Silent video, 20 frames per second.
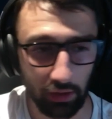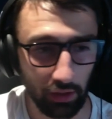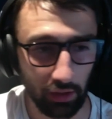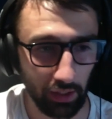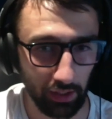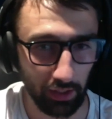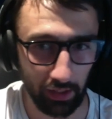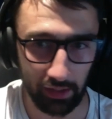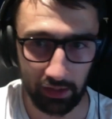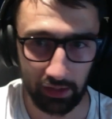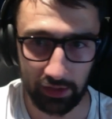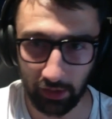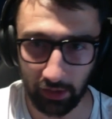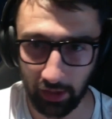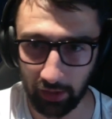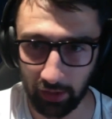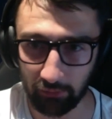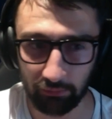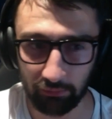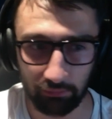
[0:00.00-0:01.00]
and
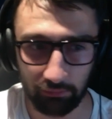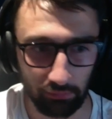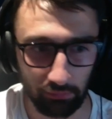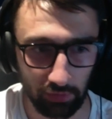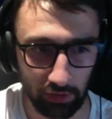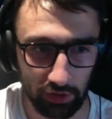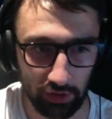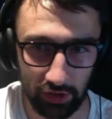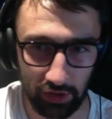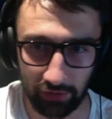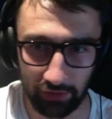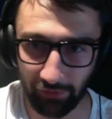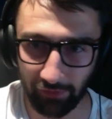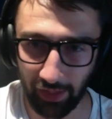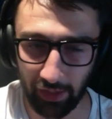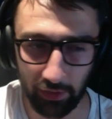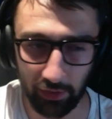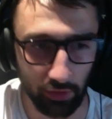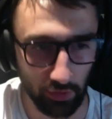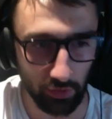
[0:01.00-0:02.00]
anytime the sheet
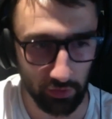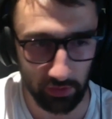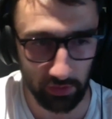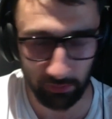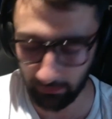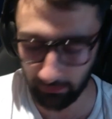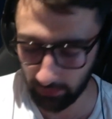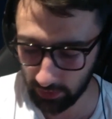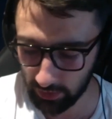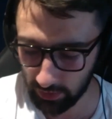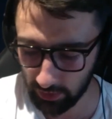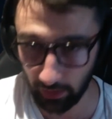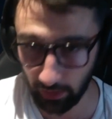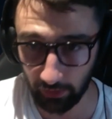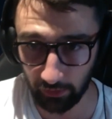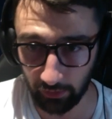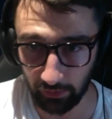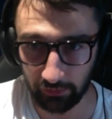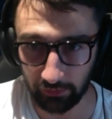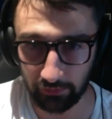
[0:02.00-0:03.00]
value goes above a
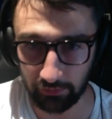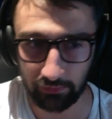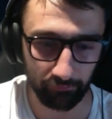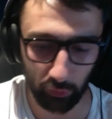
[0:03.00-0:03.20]
certain,